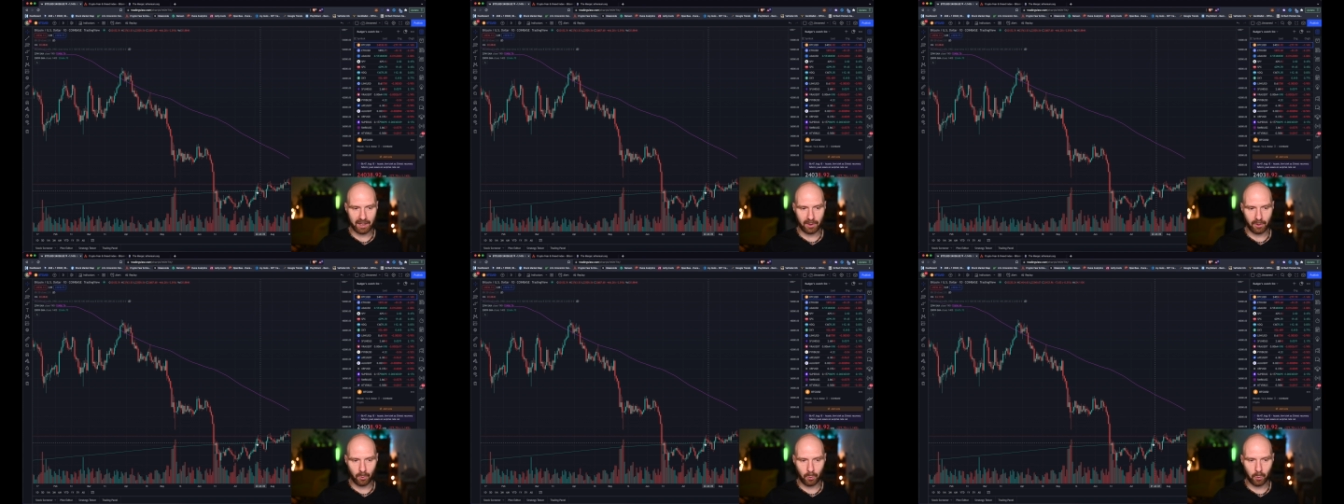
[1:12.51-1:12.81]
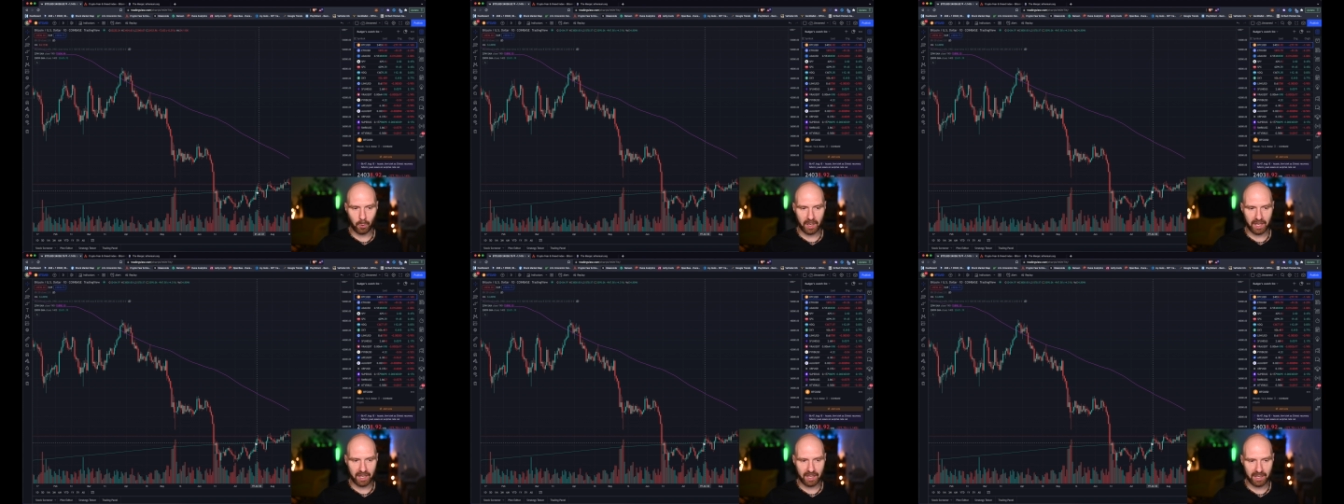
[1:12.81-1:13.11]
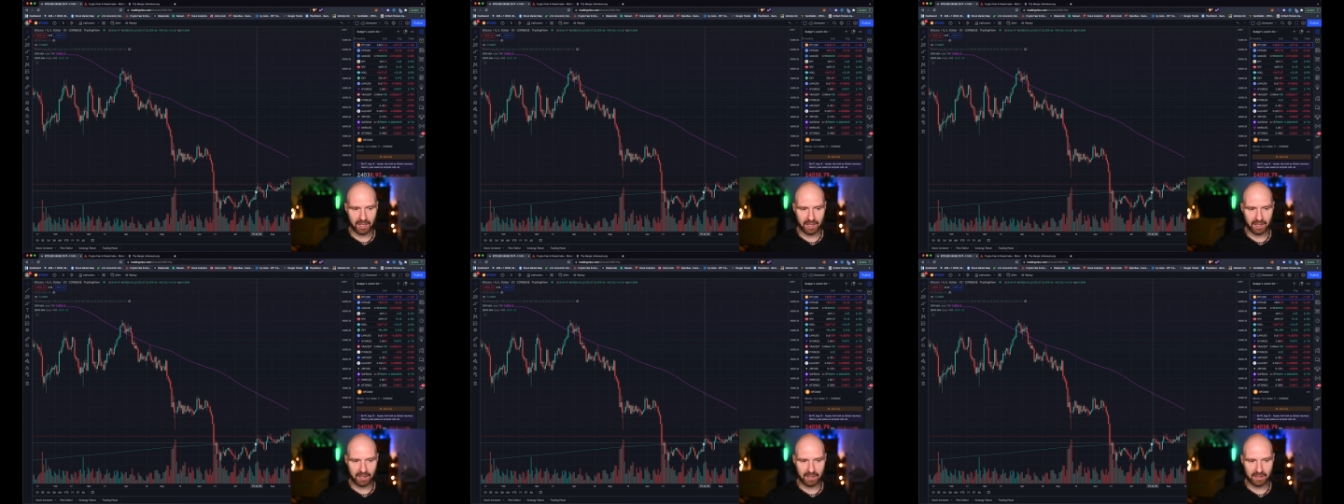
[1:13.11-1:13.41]

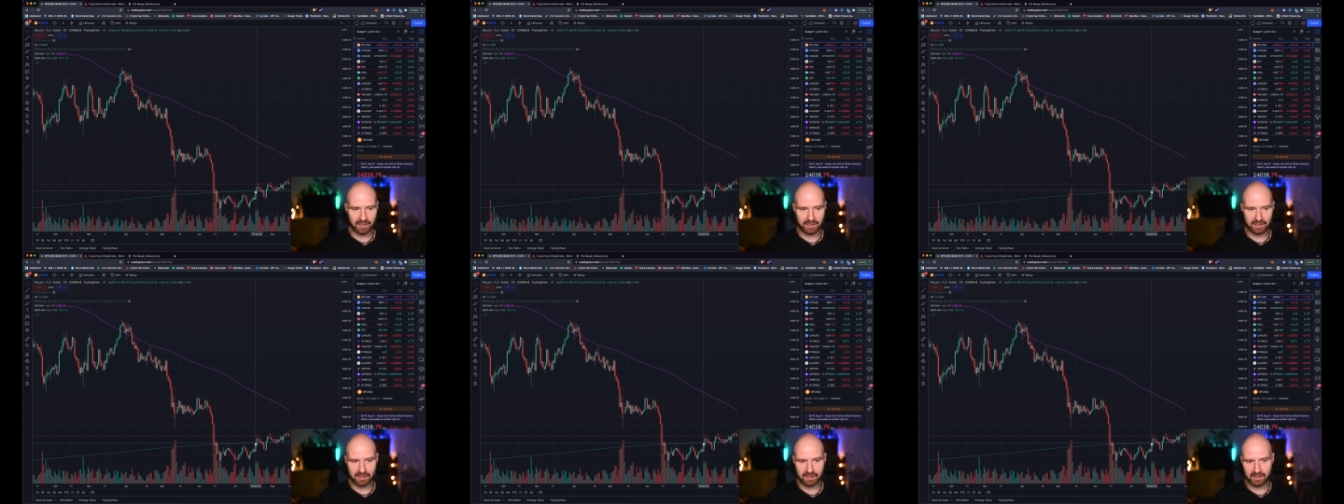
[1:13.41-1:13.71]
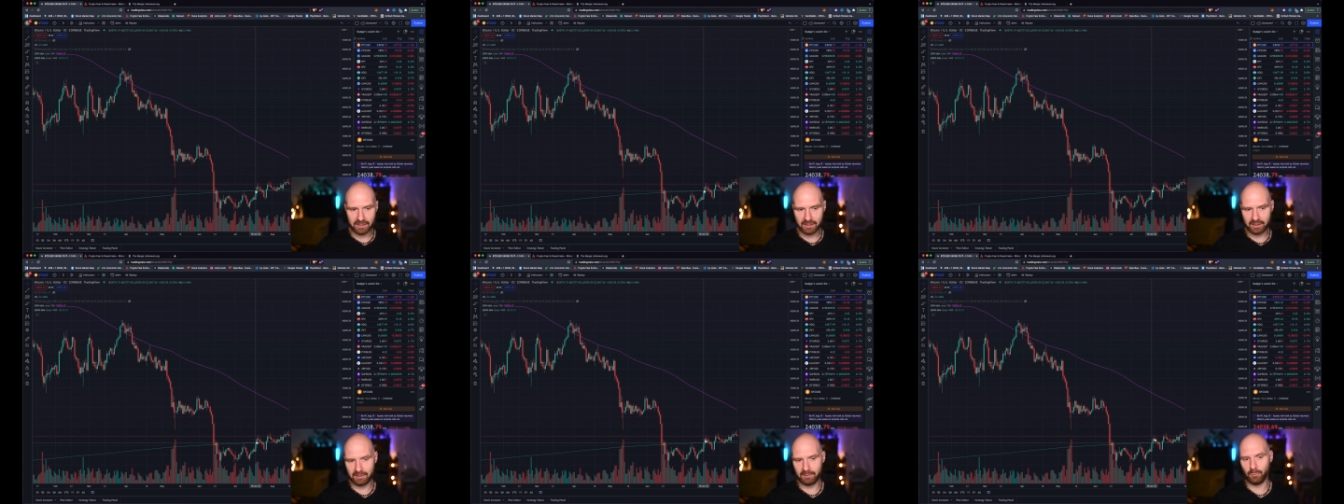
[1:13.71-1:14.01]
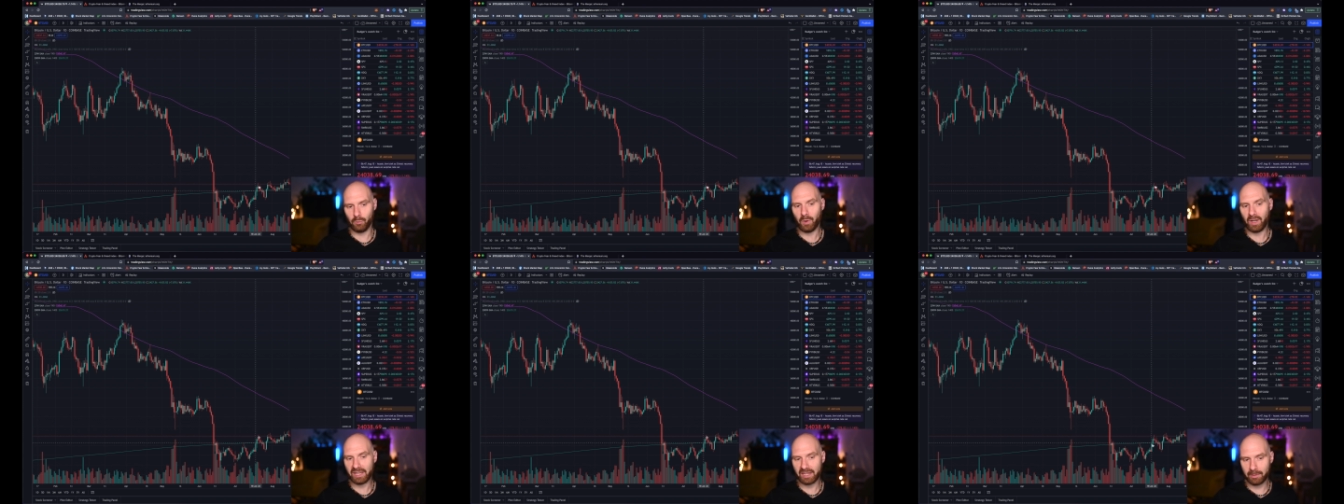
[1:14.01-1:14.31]
We
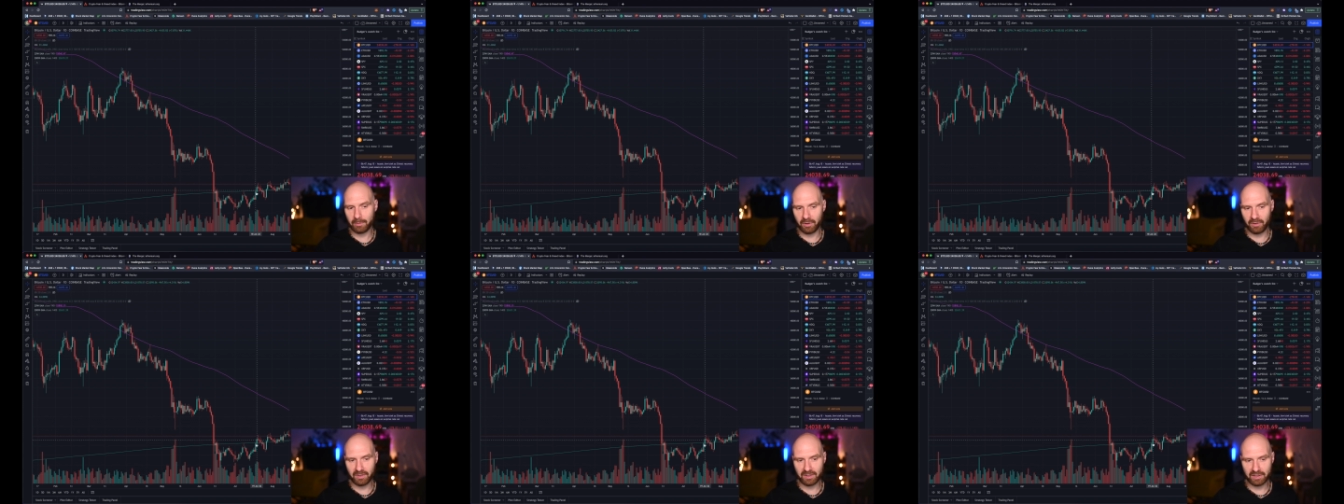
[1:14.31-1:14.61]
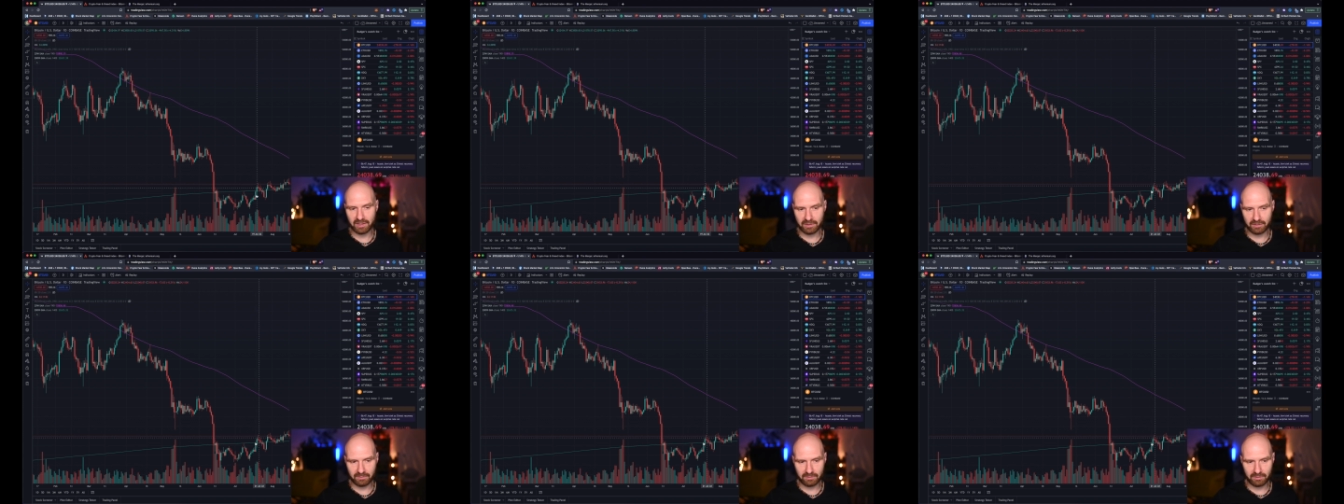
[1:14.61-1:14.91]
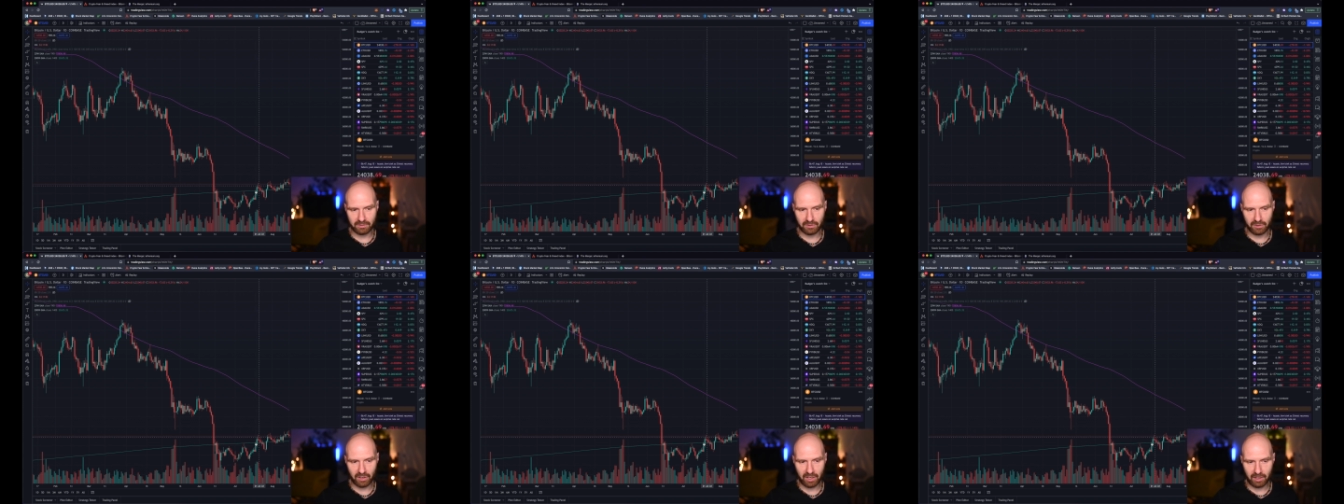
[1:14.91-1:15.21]
went above it
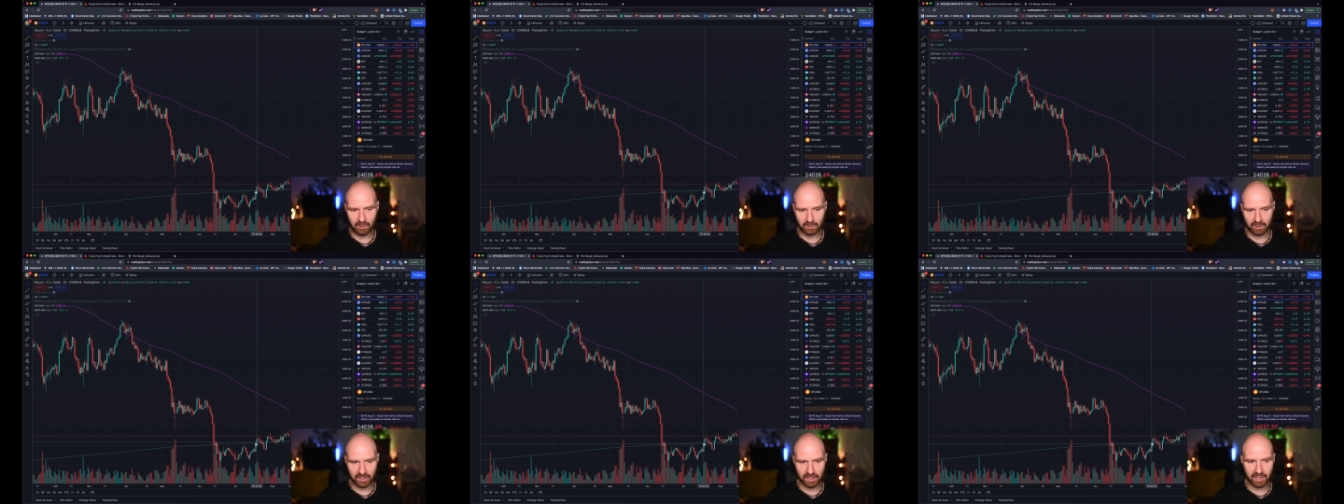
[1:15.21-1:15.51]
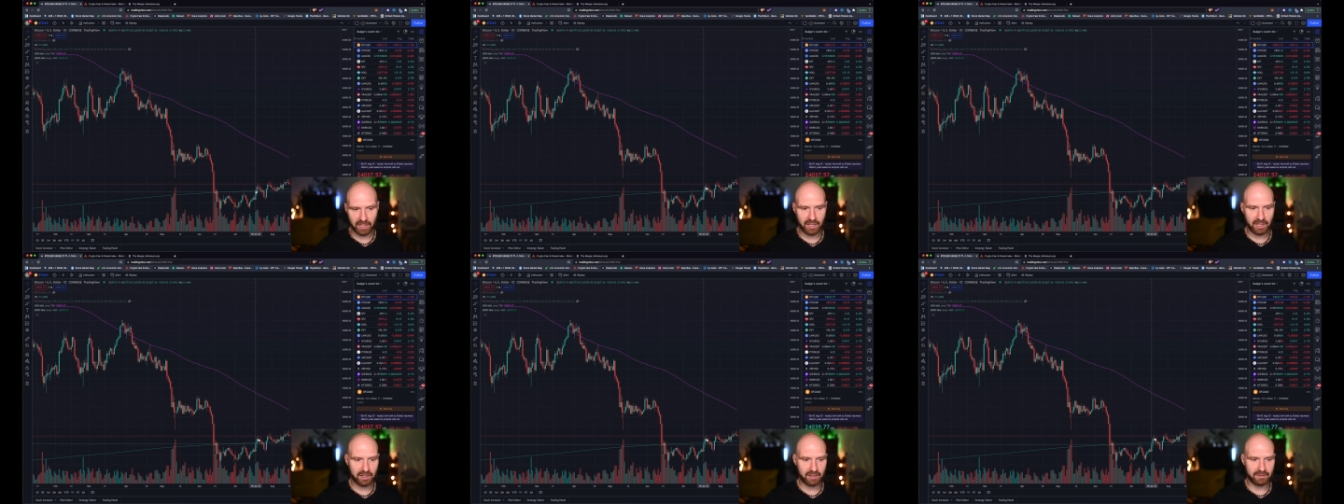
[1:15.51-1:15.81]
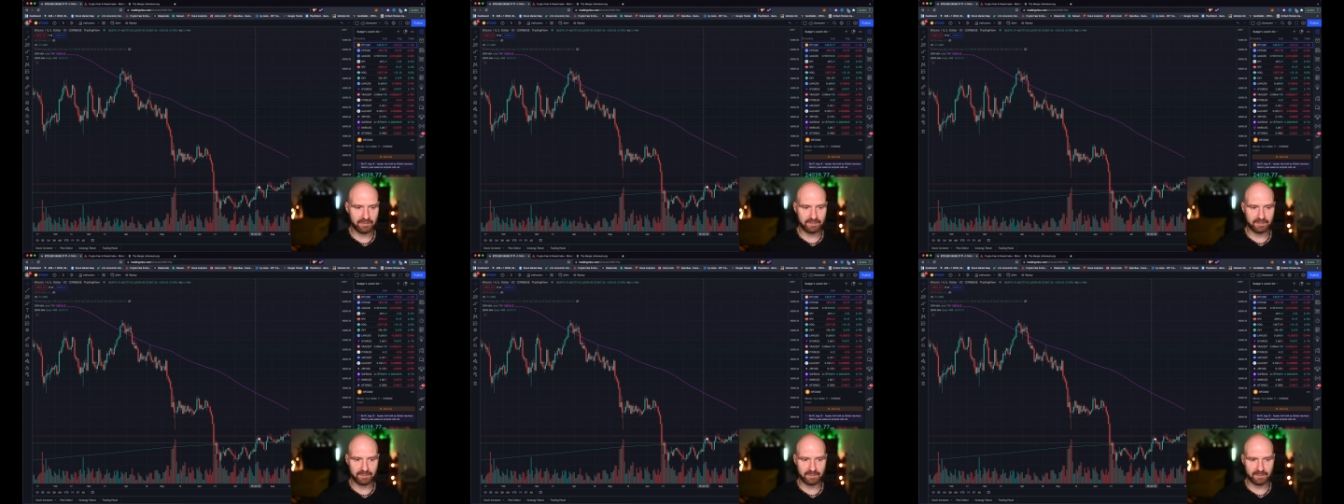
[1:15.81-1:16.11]
around here,